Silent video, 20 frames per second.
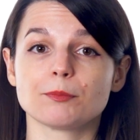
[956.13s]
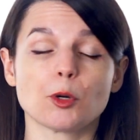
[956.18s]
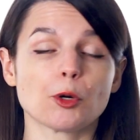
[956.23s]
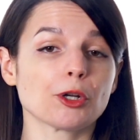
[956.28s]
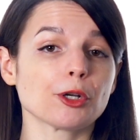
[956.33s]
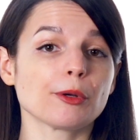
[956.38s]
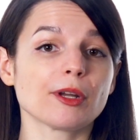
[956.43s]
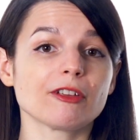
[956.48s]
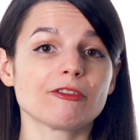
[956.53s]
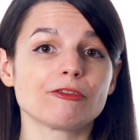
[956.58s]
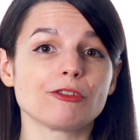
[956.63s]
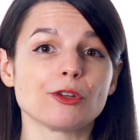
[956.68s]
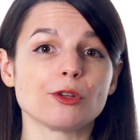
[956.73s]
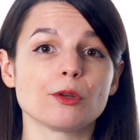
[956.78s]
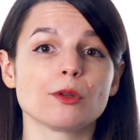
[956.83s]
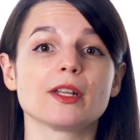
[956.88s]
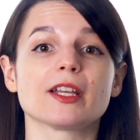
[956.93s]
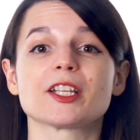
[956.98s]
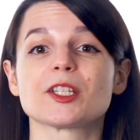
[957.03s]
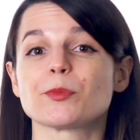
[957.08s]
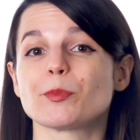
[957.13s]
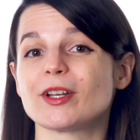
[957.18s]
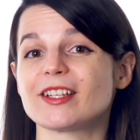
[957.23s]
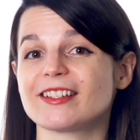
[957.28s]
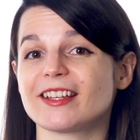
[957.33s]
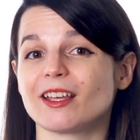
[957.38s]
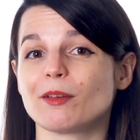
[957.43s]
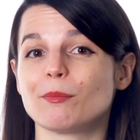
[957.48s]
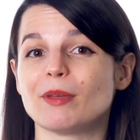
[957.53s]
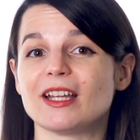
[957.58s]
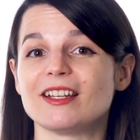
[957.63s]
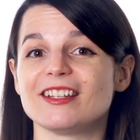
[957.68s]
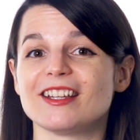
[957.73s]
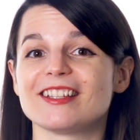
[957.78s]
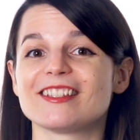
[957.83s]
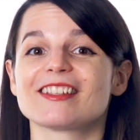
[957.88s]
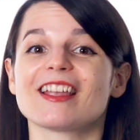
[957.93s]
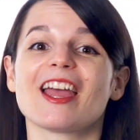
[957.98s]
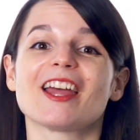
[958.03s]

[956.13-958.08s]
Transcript: ordering food, expressing opinions,